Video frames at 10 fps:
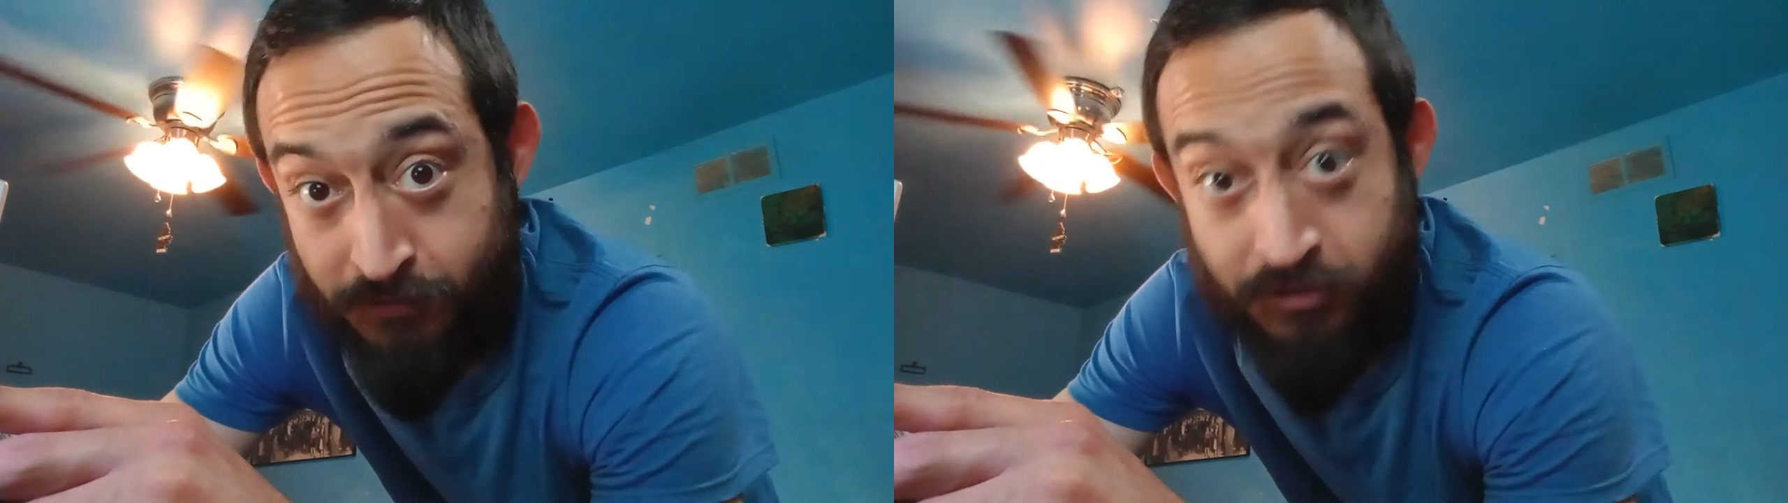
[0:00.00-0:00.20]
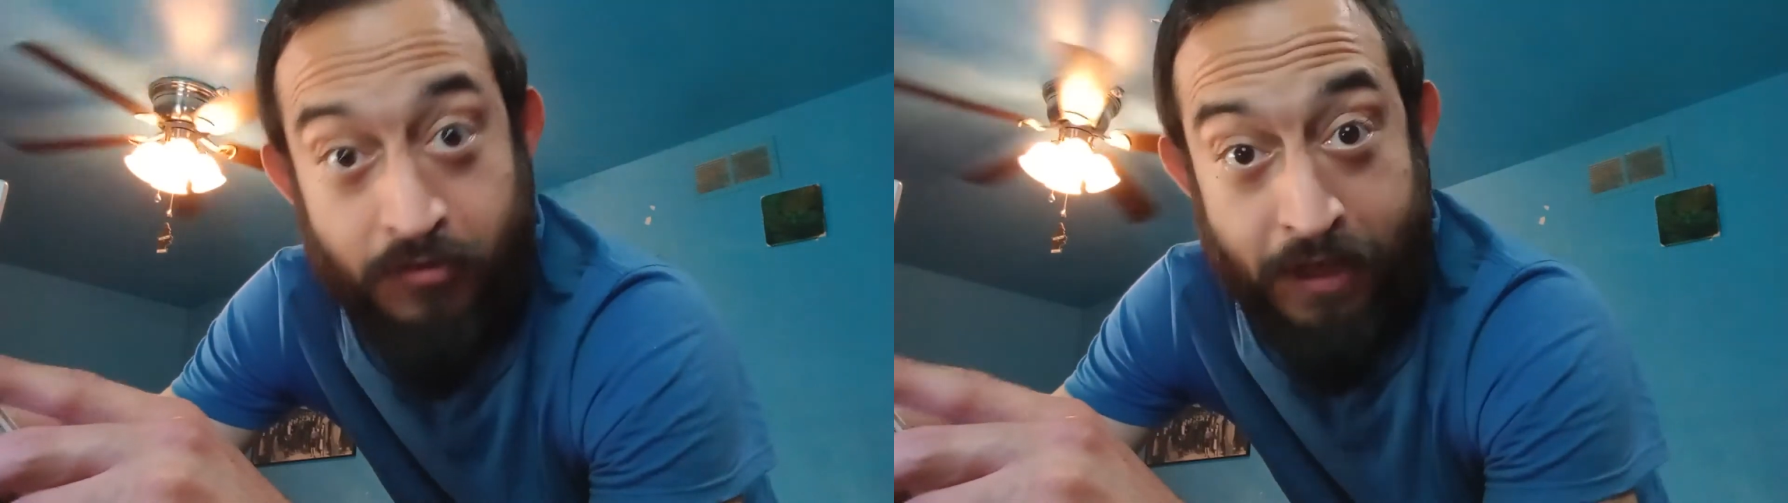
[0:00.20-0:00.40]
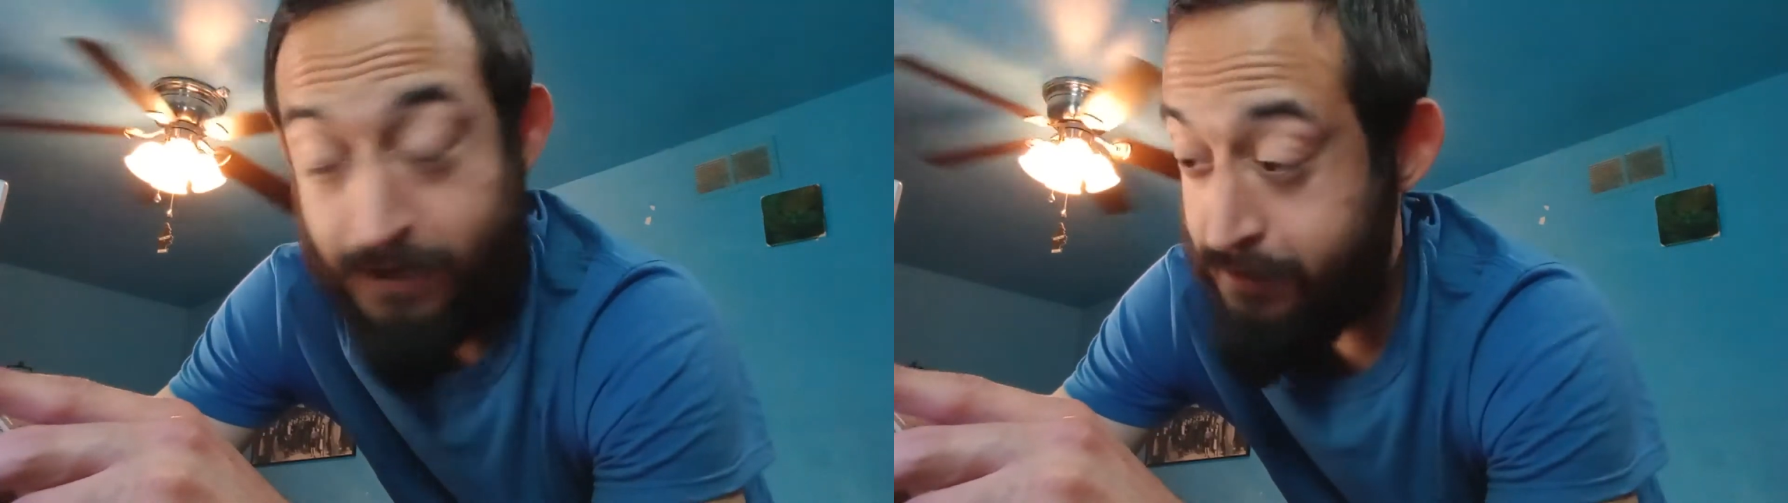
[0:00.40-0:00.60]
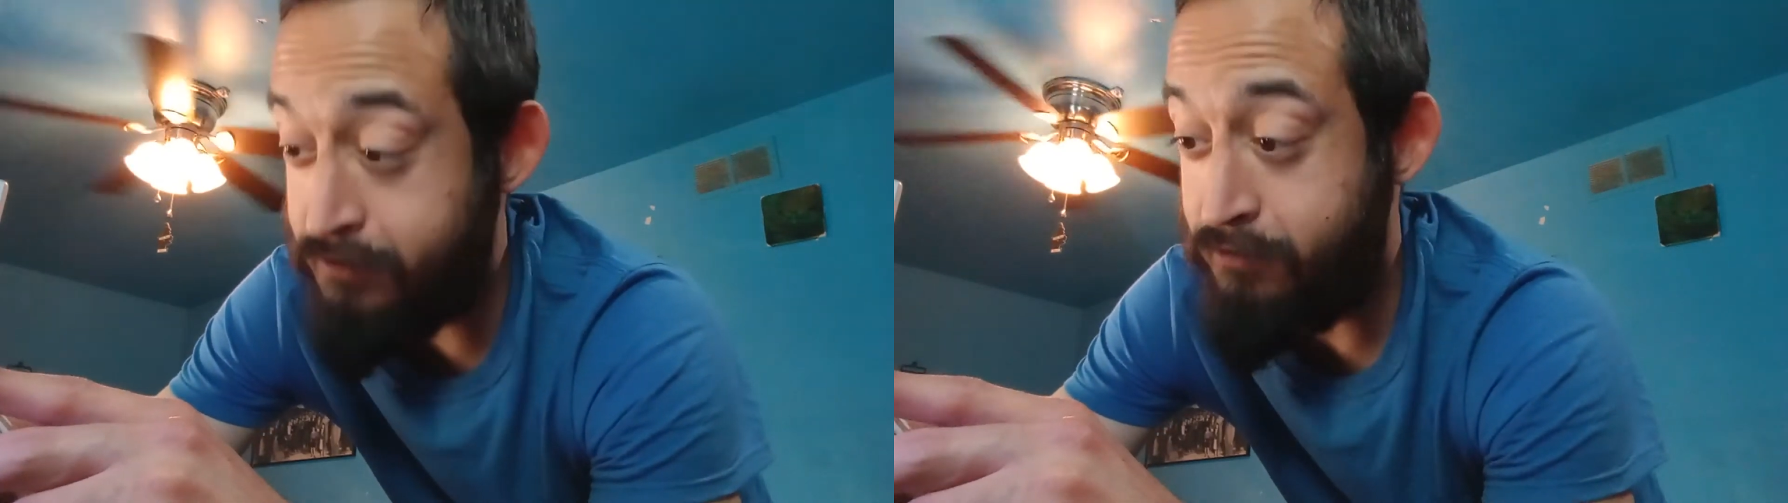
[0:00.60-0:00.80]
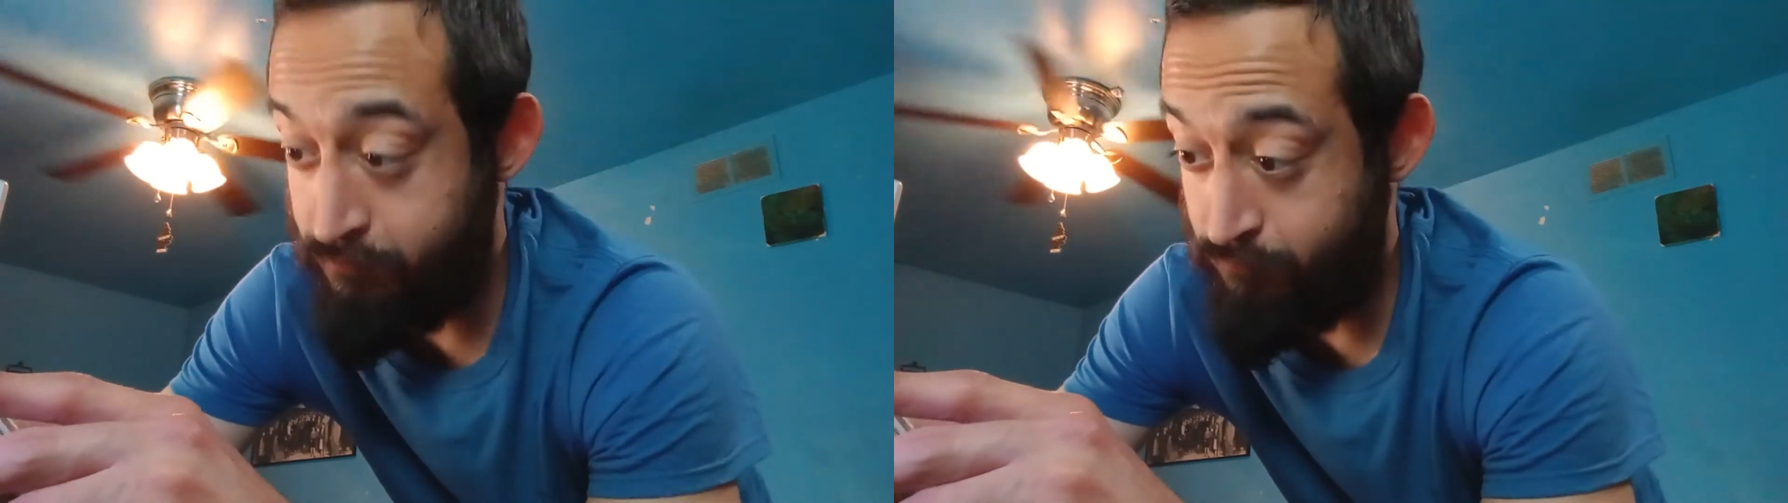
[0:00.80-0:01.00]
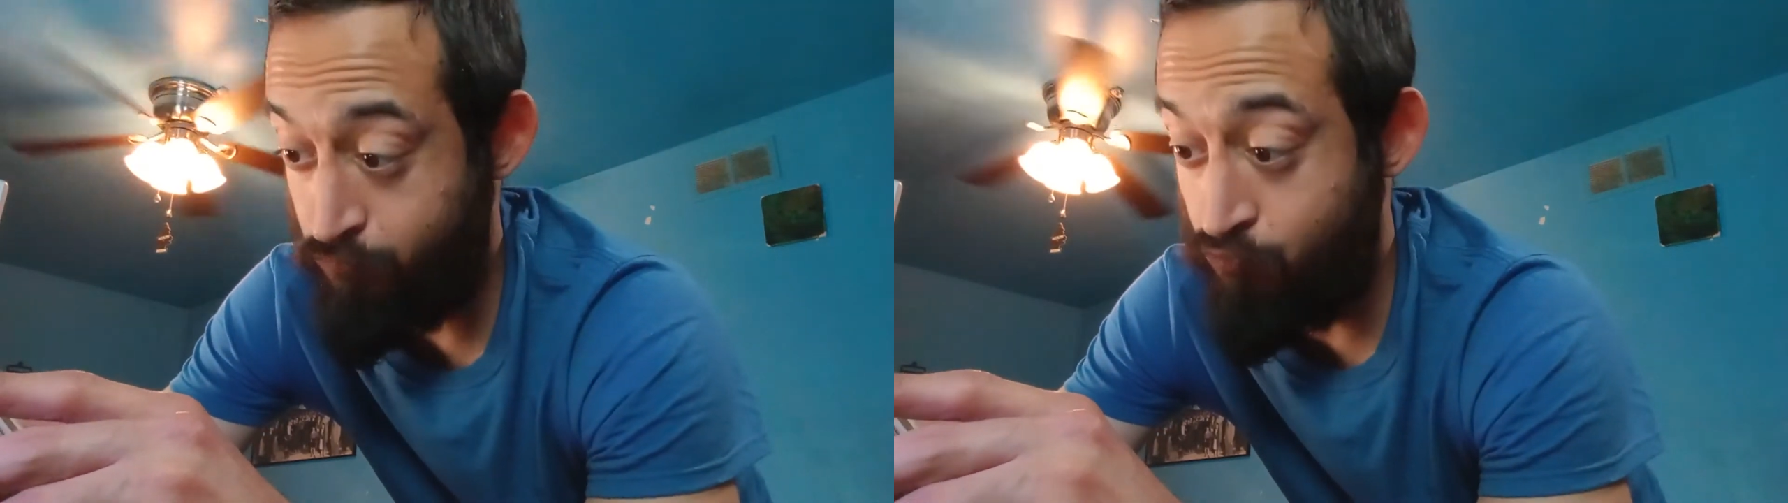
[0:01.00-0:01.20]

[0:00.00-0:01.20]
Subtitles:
So that is